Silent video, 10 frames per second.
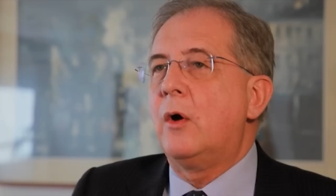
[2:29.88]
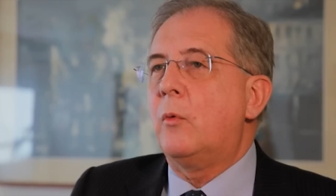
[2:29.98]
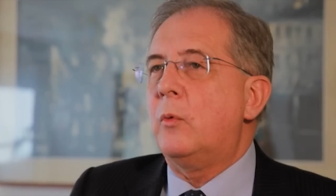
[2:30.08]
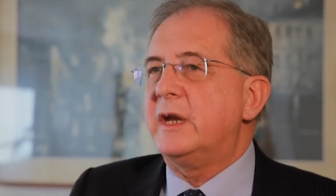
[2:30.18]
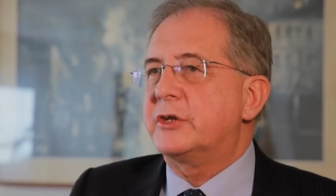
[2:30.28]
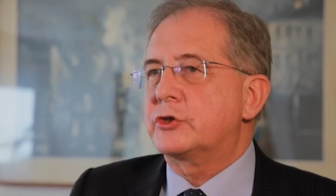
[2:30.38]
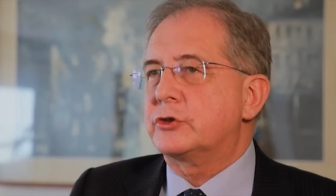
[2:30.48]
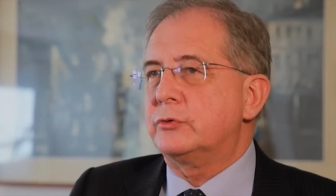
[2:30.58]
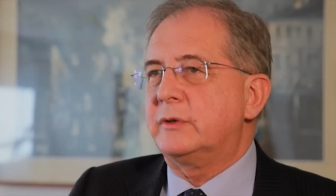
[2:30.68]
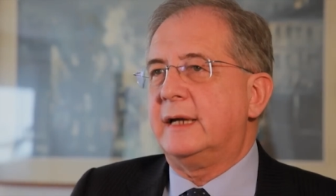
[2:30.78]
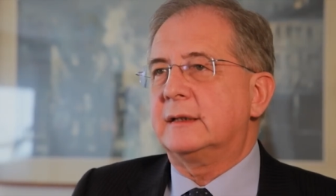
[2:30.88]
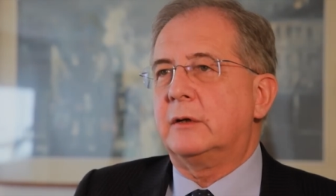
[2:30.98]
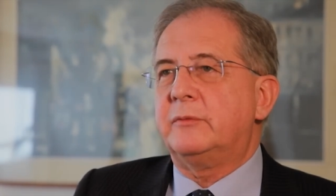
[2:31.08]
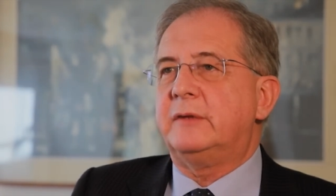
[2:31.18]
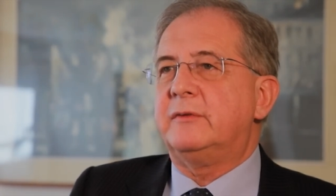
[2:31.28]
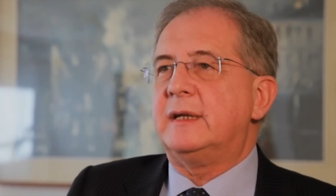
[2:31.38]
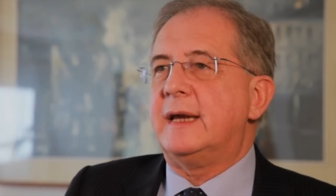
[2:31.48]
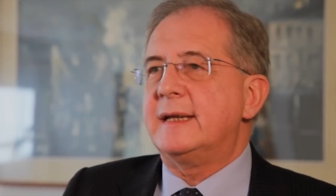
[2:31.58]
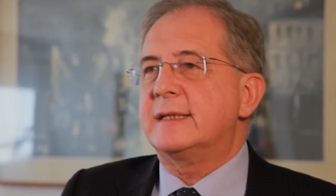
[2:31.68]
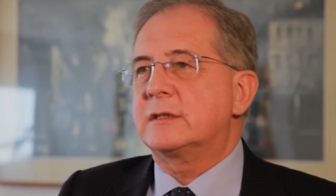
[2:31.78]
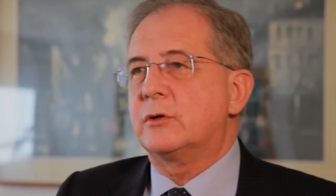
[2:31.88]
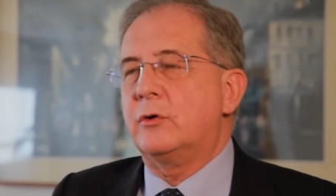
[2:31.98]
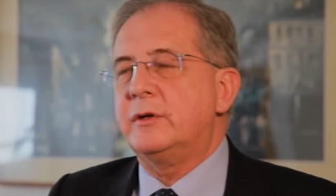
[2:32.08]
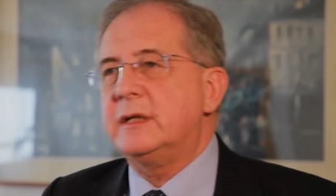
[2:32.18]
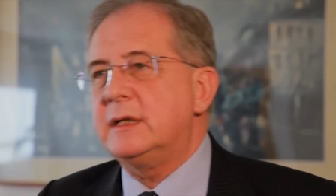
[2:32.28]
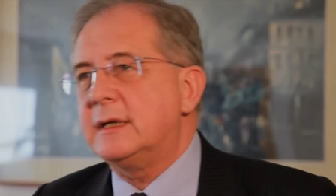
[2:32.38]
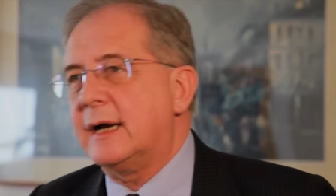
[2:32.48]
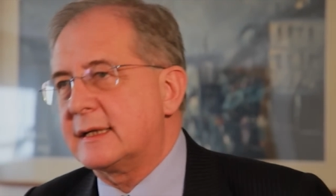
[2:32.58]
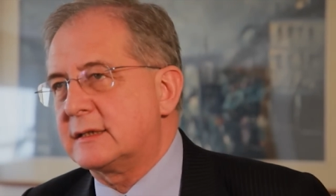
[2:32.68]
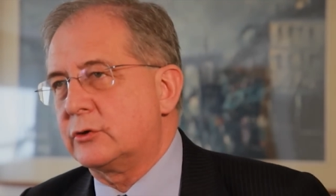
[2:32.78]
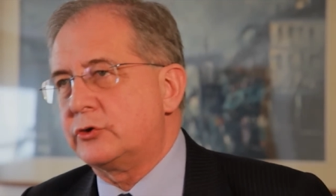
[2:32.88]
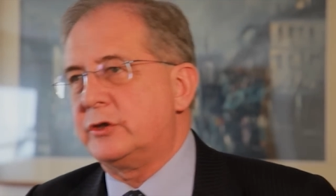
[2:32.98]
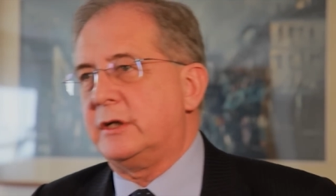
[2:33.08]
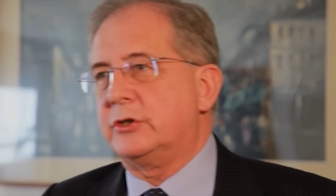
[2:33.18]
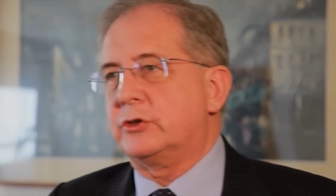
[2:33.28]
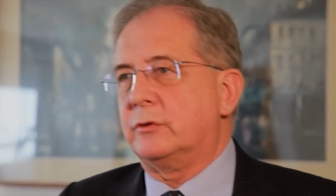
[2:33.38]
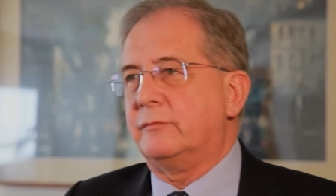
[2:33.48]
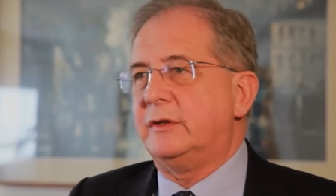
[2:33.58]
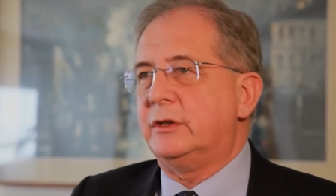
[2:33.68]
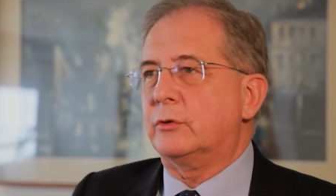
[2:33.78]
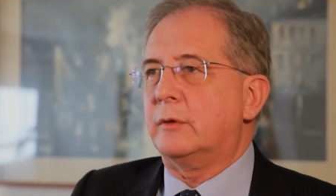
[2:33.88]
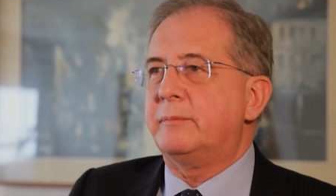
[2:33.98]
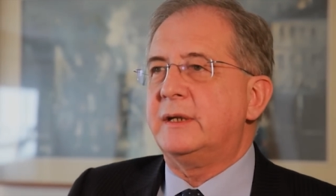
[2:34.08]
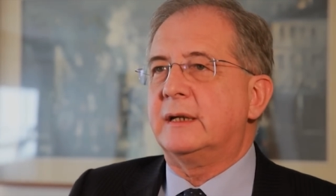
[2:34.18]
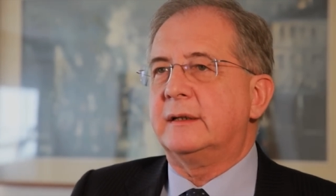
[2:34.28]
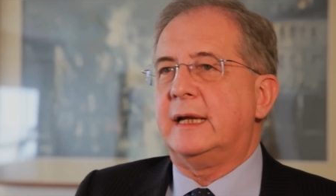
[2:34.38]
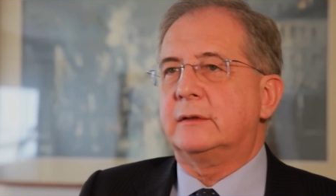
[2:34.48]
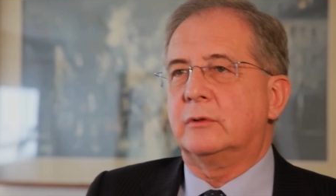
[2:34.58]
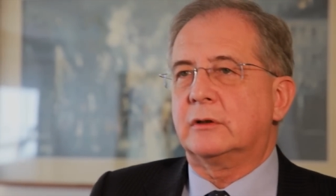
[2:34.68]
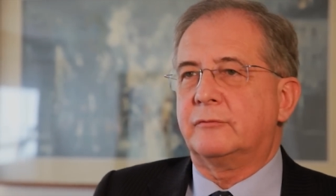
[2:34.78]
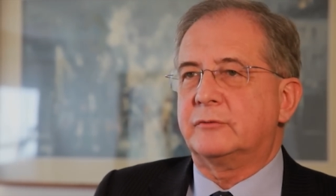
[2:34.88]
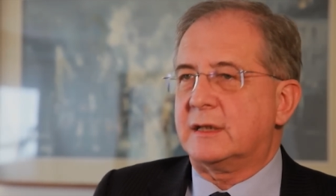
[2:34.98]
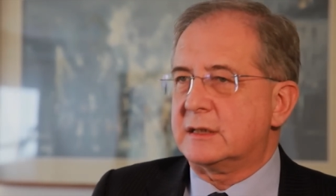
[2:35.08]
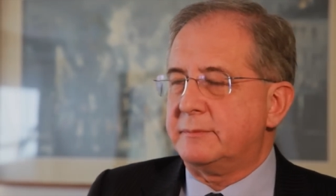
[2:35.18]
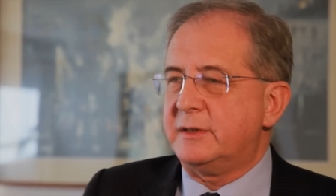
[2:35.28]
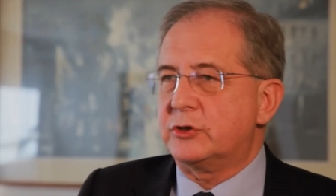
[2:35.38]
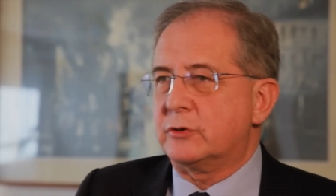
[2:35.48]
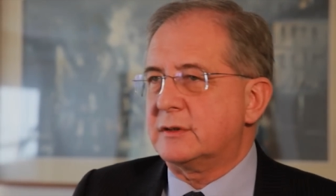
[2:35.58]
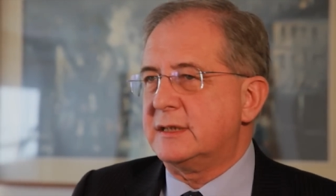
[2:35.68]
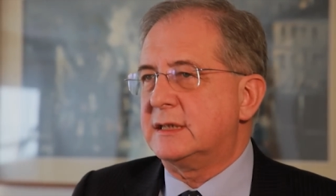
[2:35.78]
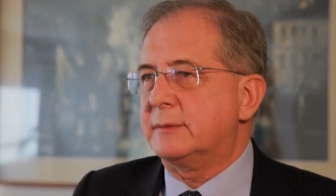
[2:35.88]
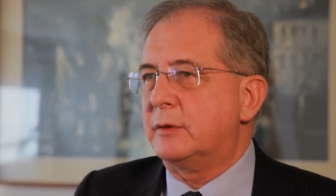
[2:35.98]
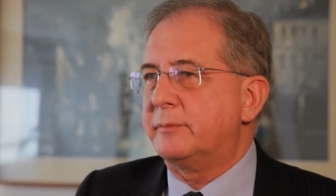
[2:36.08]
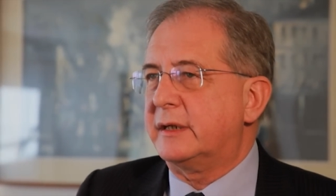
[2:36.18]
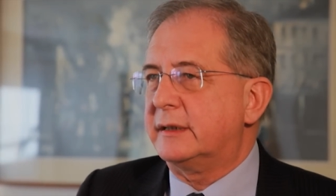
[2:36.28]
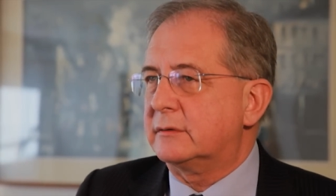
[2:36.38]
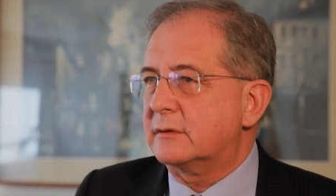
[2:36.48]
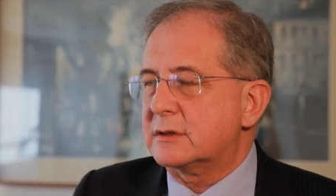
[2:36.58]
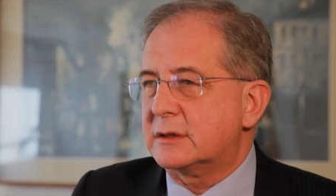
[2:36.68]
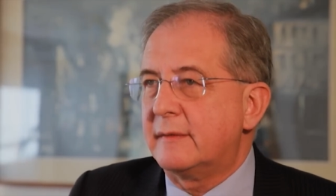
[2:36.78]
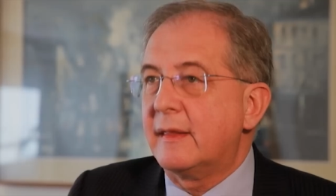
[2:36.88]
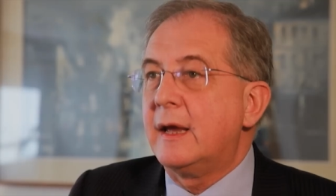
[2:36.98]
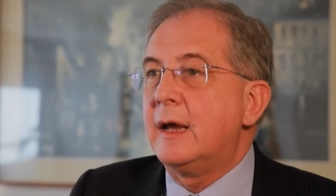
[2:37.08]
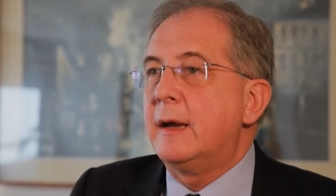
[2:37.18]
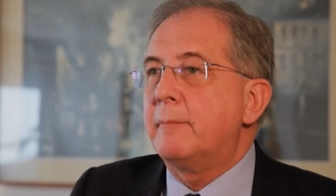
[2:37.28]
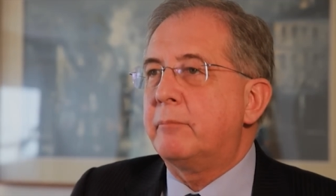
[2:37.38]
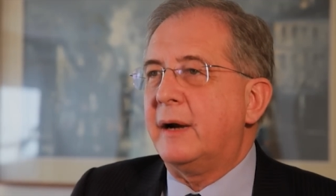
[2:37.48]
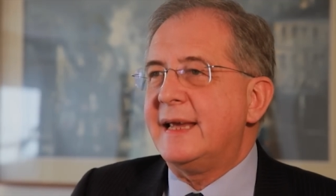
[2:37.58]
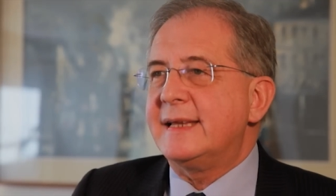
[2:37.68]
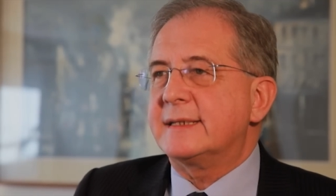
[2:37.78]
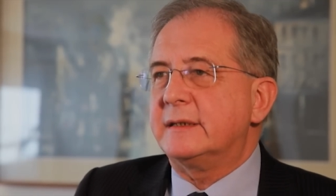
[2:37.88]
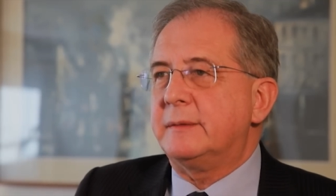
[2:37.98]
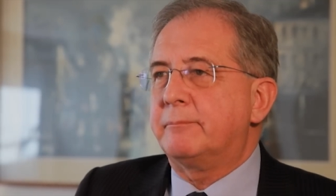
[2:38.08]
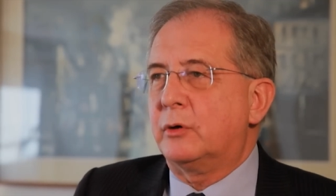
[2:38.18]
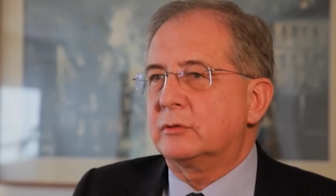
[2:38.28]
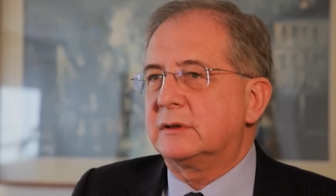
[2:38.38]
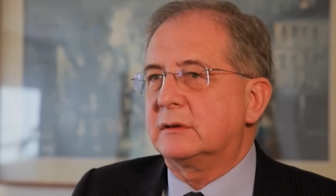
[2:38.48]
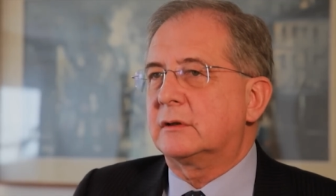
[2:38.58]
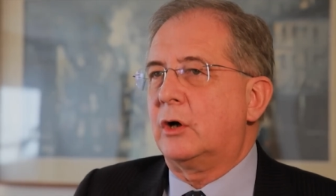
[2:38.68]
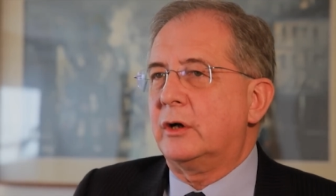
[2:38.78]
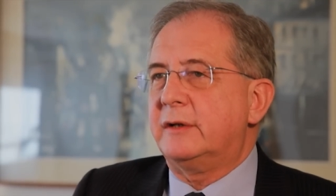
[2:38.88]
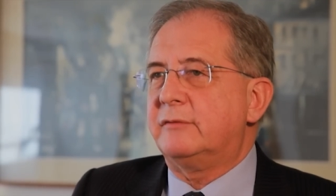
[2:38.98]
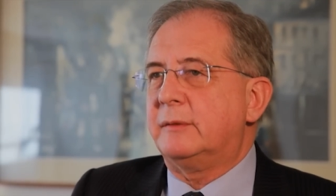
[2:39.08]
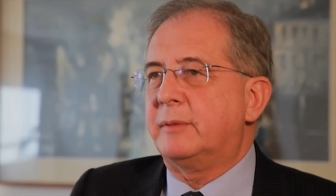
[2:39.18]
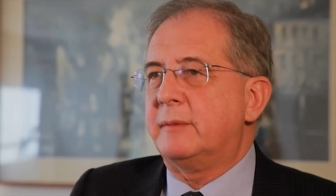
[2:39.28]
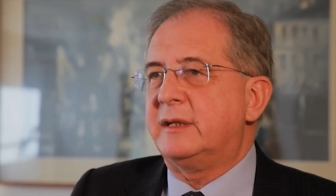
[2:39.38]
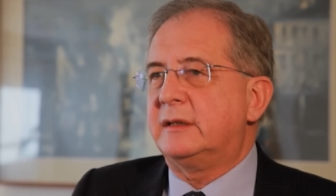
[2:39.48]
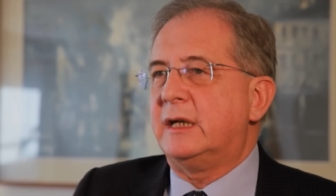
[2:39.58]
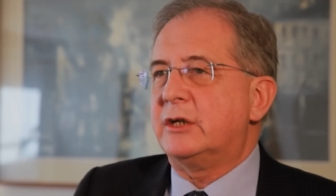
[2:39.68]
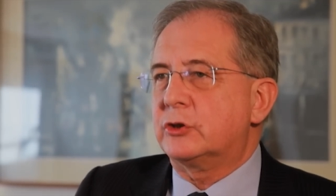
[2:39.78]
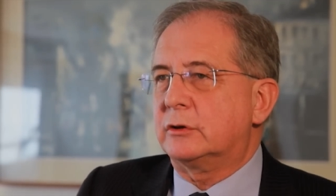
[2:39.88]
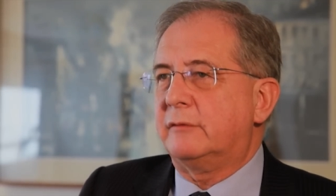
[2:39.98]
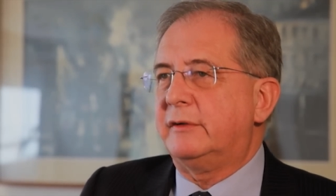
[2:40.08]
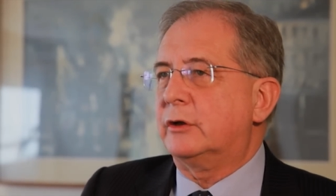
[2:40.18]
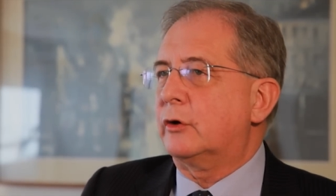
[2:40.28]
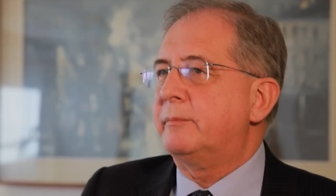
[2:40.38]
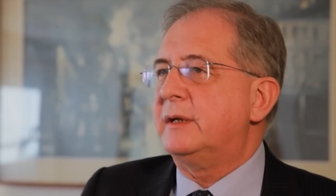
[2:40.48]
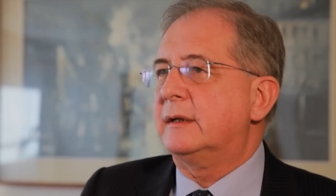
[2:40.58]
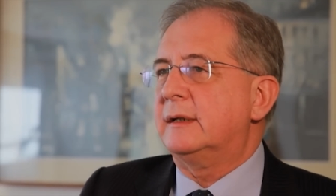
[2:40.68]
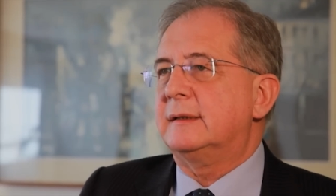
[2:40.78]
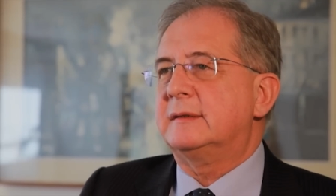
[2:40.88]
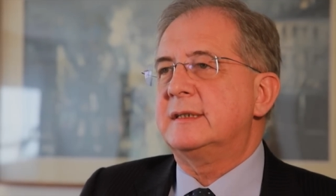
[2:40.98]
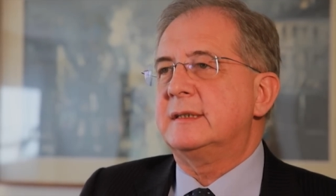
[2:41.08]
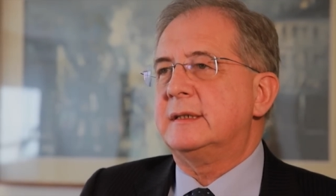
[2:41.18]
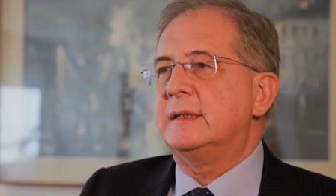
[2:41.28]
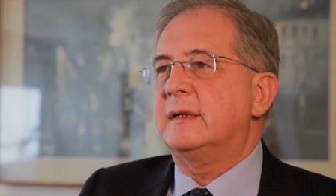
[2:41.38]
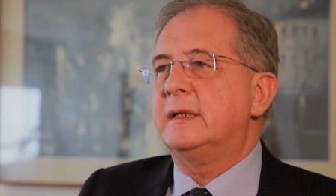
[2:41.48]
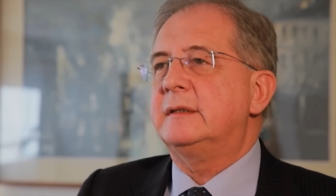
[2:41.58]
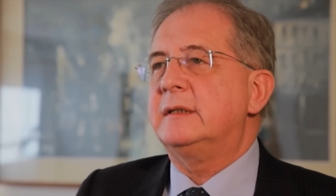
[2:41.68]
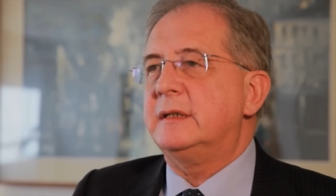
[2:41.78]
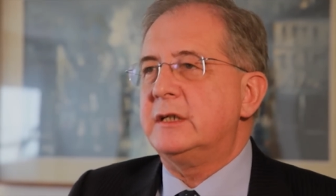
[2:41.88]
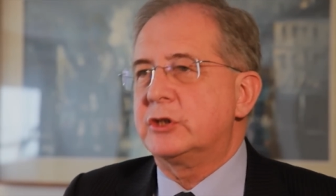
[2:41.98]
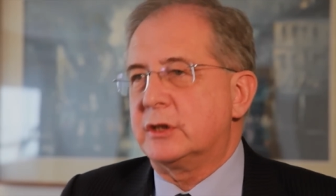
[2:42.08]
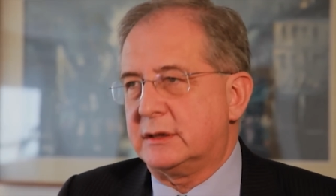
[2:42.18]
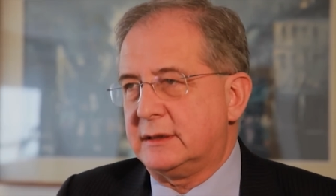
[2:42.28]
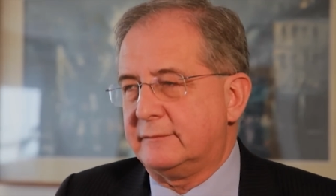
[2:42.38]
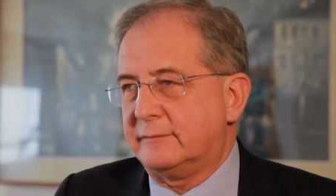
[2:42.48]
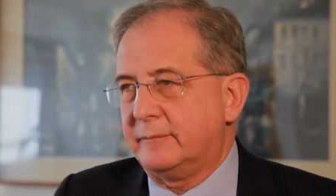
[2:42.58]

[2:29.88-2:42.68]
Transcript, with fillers: which, together with the ENTSO-E Association, the European Network of Transmission System Operators, plays an important role in the implementation of the European Electricity Grid Initiative.